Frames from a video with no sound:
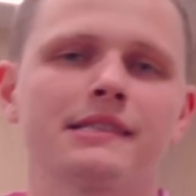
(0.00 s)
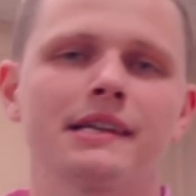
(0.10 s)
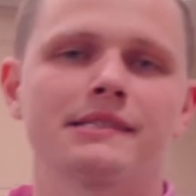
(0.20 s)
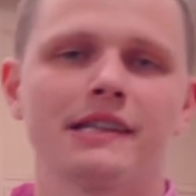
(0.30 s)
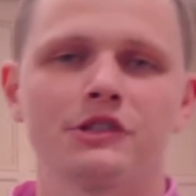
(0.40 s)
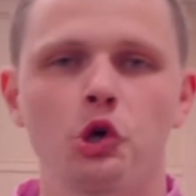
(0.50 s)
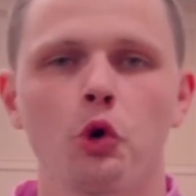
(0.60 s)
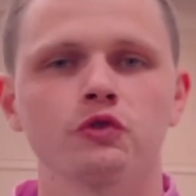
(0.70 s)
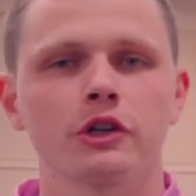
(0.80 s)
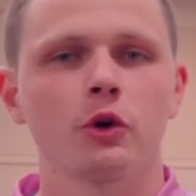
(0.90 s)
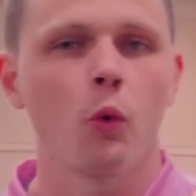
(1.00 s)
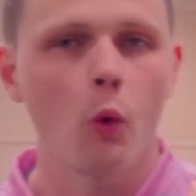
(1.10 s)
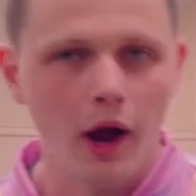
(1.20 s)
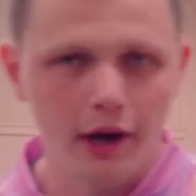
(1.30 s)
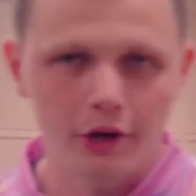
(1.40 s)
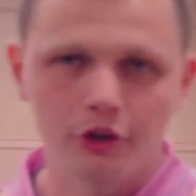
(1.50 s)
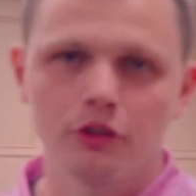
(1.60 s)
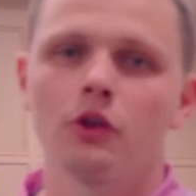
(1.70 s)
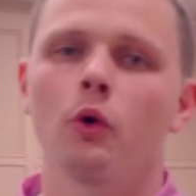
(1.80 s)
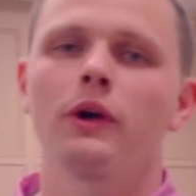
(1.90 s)
things that don't require
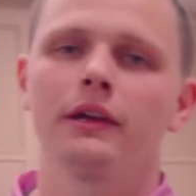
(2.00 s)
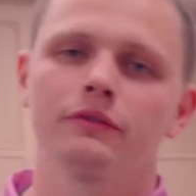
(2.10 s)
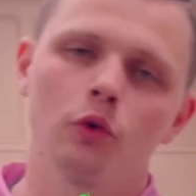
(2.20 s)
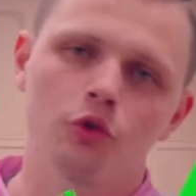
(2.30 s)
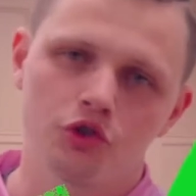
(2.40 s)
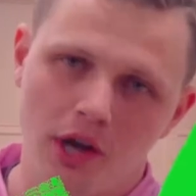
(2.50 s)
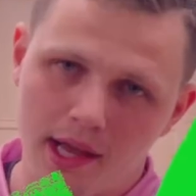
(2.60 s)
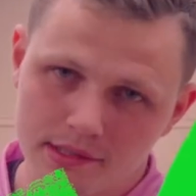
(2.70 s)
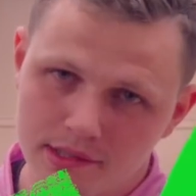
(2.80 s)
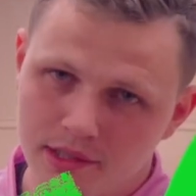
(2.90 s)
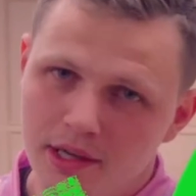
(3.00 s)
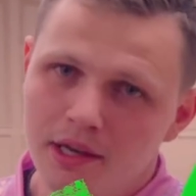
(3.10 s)
throwing a full shot.